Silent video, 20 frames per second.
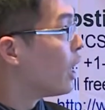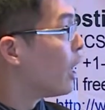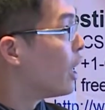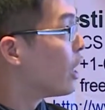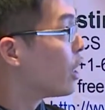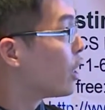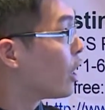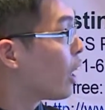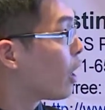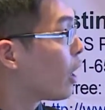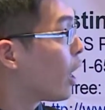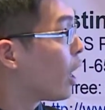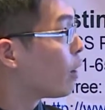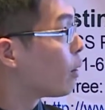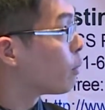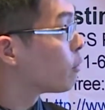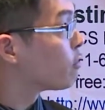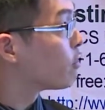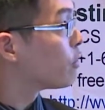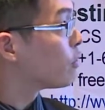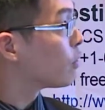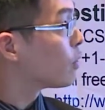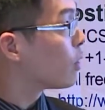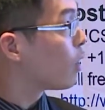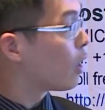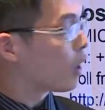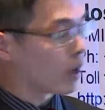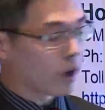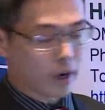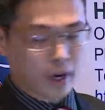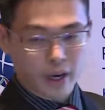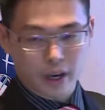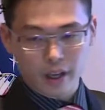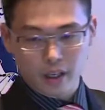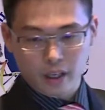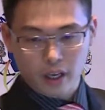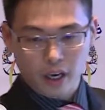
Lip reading: And at